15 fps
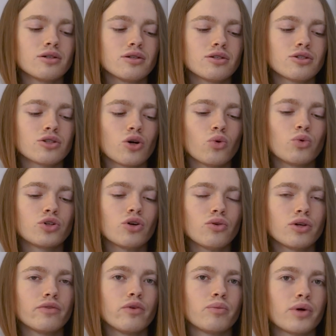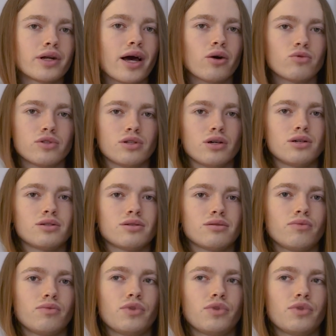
so we don't even pronounce it.